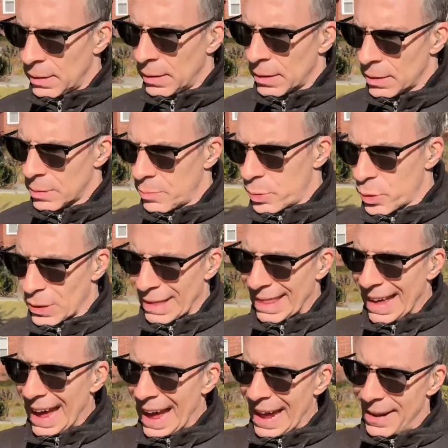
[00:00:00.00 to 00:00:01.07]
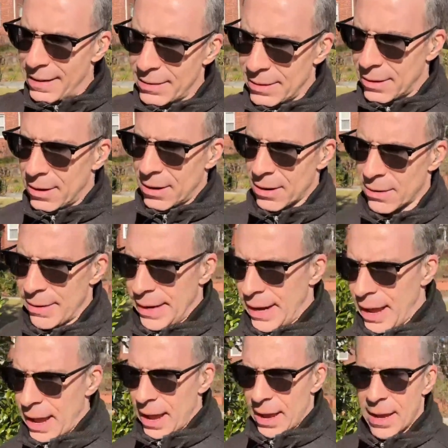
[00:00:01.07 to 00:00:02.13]
you put that
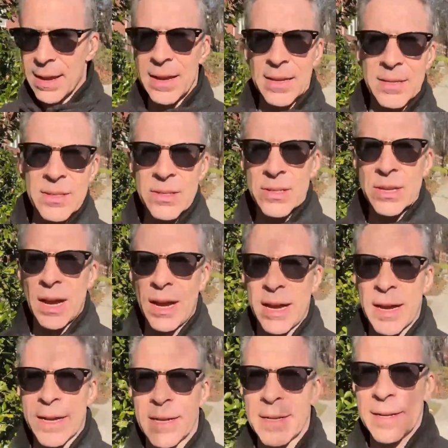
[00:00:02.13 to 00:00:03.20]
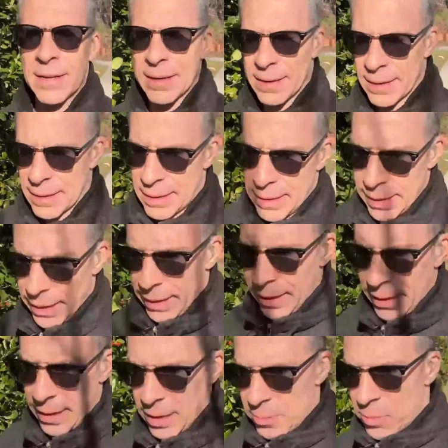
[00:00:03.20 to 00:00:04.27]
RNA inside an
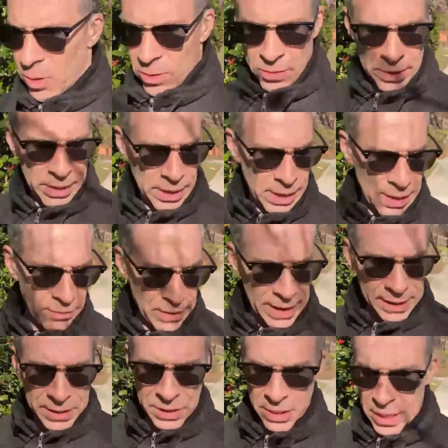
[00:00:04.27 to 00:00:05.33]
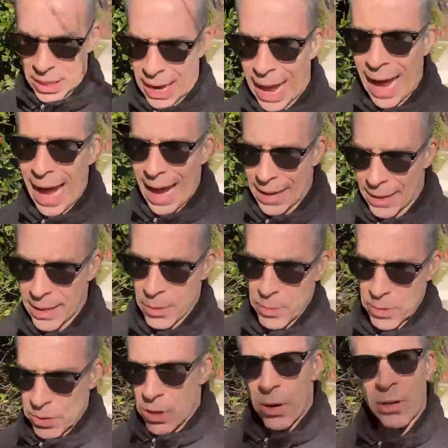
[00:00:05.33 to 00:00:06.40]
mRNA vaccine. And they were
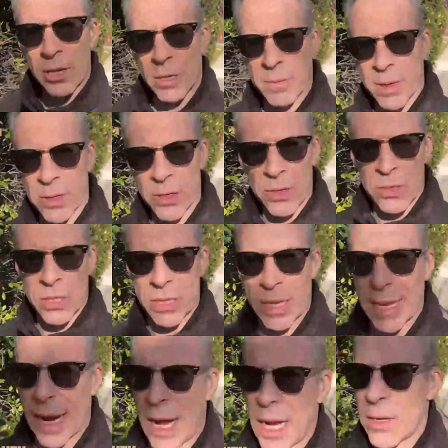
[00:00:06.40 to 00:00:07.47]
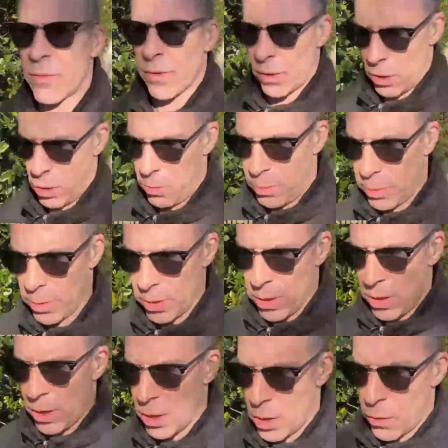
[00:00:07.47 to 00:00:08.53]
talking about using the envelope
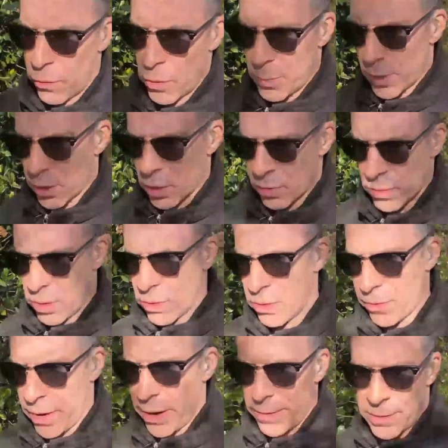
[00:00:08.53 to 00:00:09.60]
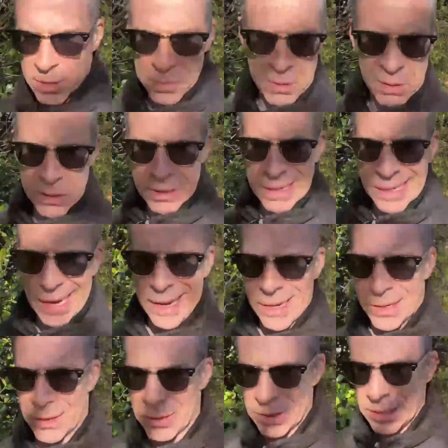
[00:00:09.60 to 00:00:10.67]
from a coronavirus because, as I
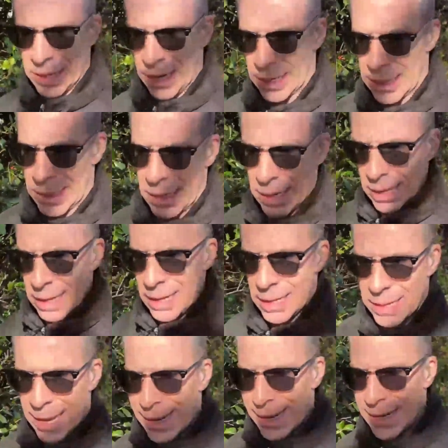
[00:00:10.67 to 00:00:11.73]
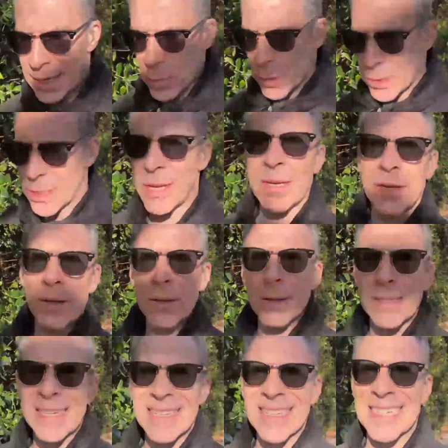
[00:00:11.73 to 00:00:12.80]
understand it, that is
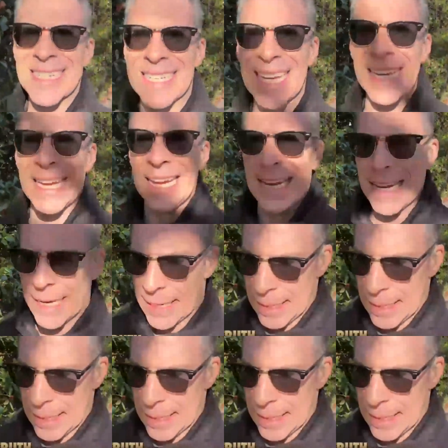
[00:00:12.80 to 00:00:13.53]
particularly sticky